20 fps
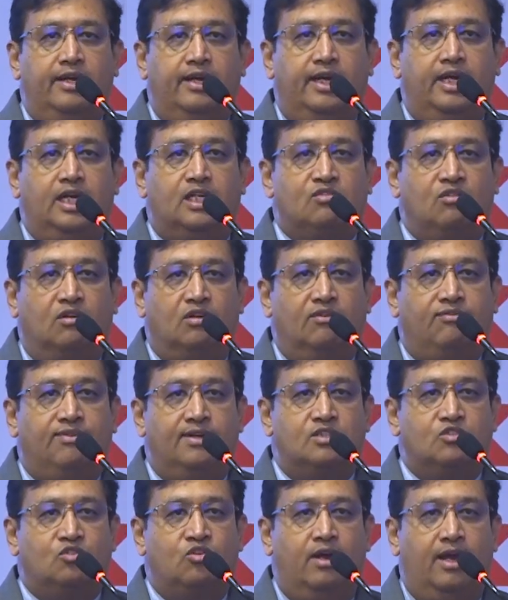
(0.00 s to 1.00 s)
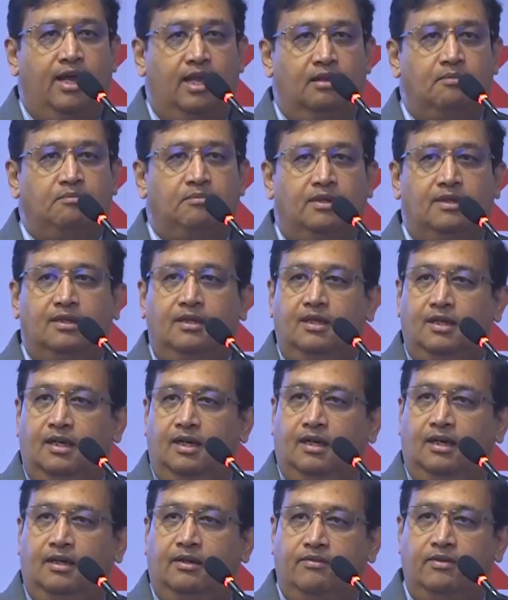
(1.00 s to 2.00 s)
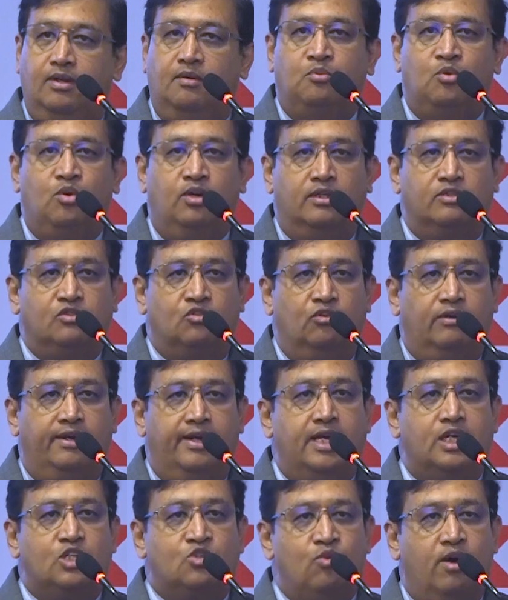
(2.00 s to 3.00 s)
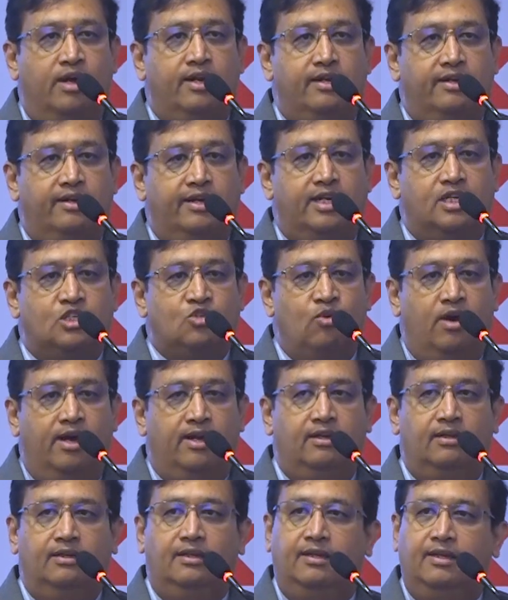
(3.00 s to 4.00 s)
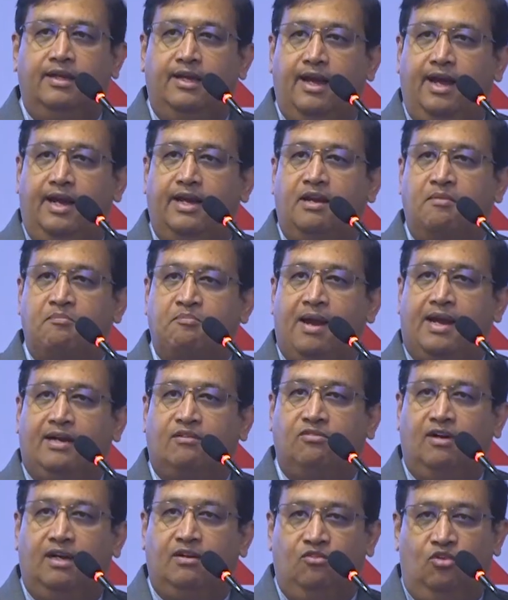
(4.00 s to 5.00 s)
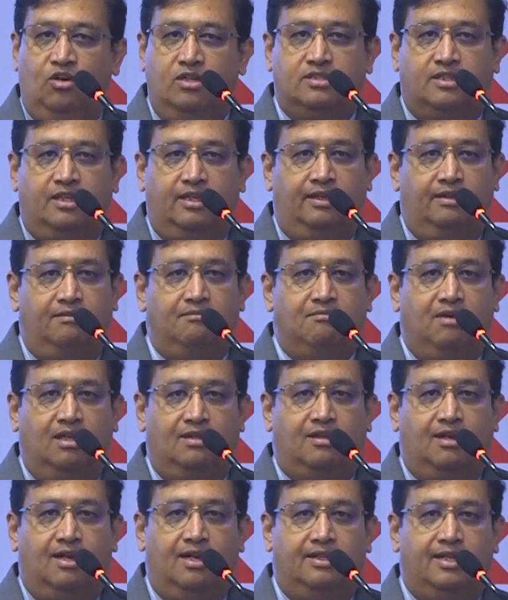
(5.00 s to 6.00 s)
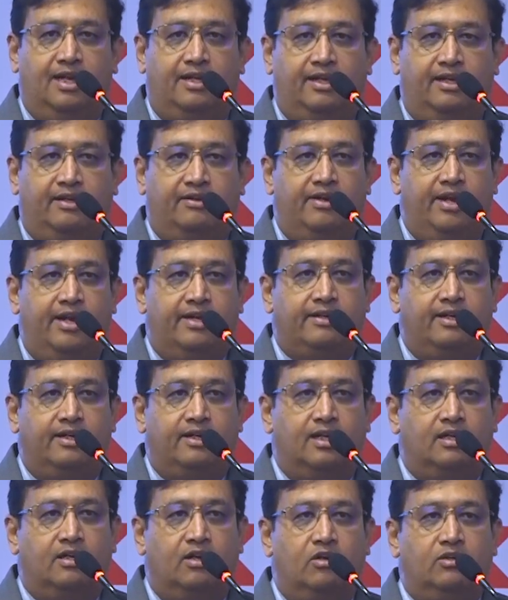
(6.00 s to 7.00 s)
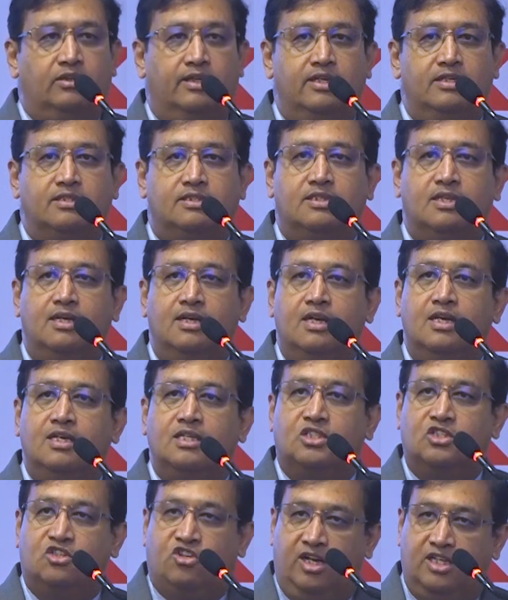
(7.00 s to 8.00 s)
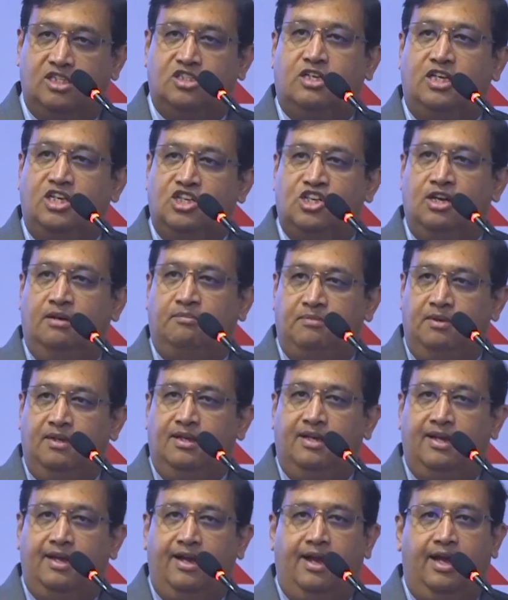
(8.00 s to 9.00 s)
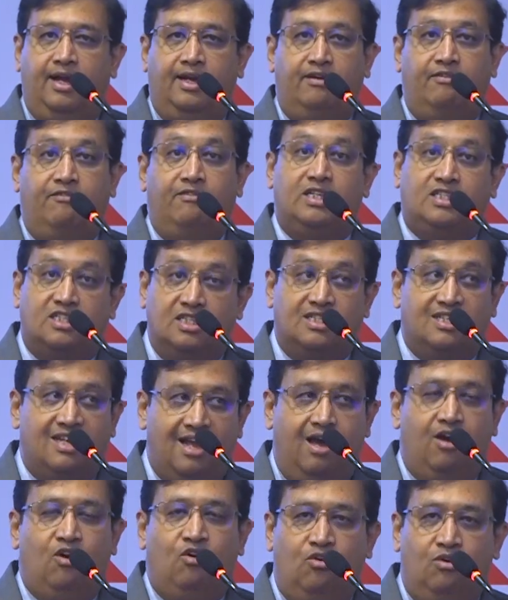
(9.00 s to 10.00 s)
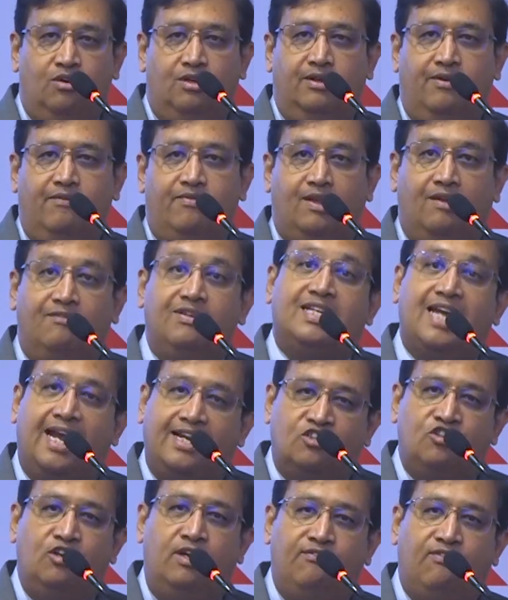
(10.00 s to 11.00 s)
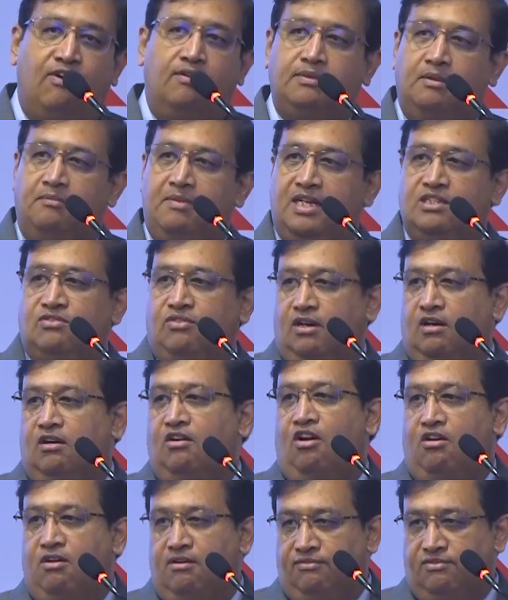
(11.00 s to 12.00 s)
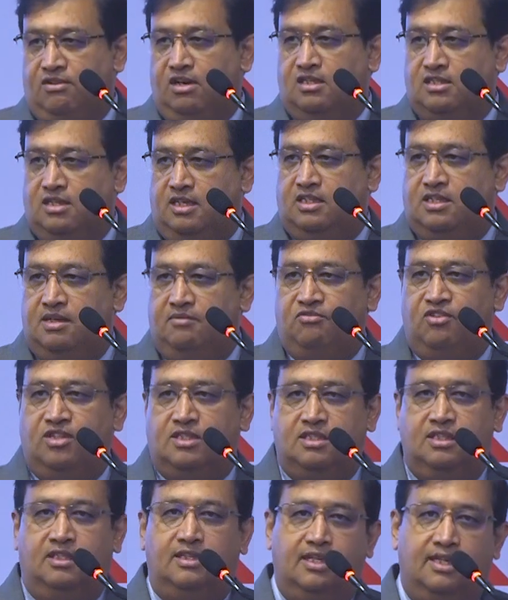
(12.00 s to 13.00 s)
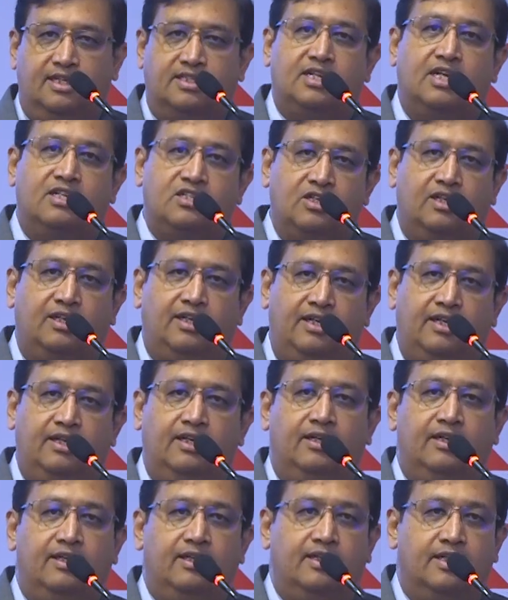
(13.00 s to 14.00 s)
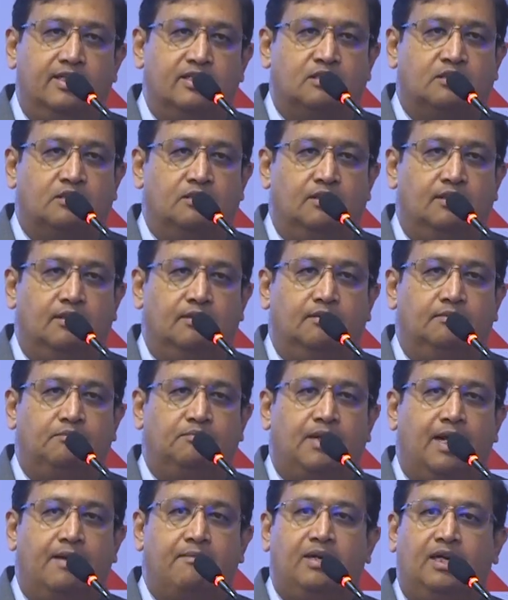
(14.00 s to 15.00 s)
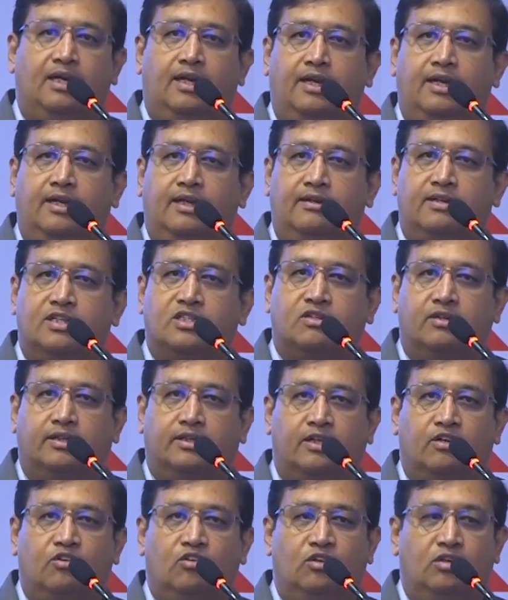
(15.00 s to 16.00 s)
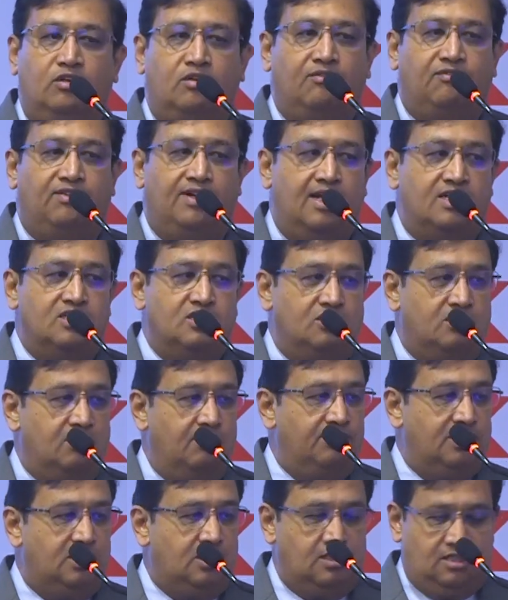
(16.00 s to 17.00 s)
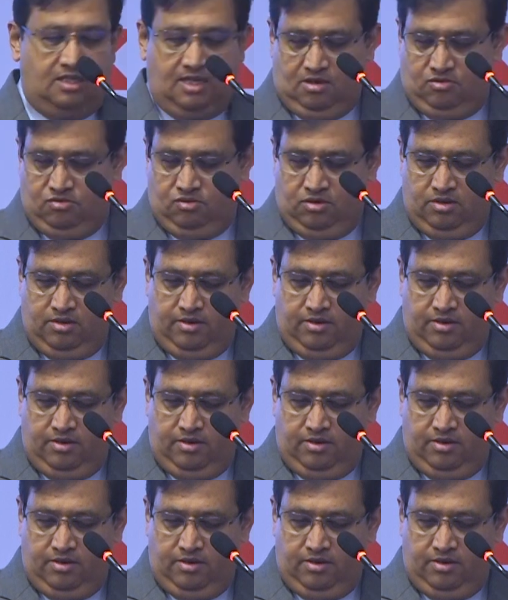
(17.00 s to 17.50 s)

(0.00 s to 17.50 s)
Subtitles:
each one of us to help the poor. So each one, reach one, and impact one was the mantra that he created around his trusteeship, and which actually formed the base for a lot of trusteeship, which essentially is primarily restricted only to financial services now.